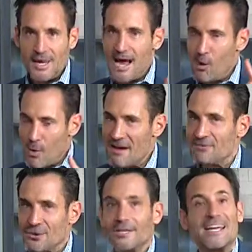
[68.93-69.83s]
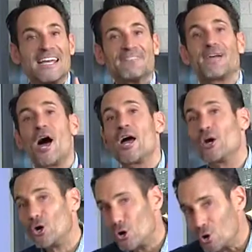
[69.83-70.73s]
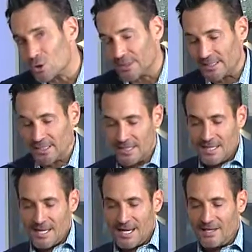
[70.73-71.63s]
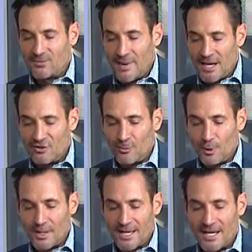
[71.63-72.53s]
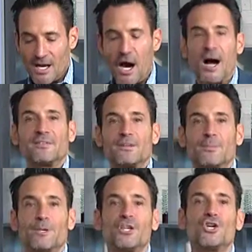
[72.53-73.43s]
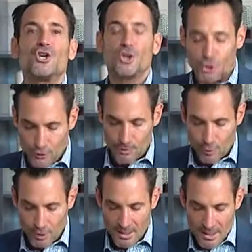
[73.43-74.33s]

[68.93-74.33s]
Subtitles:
However, if caught early, it is manageable and can often be curable.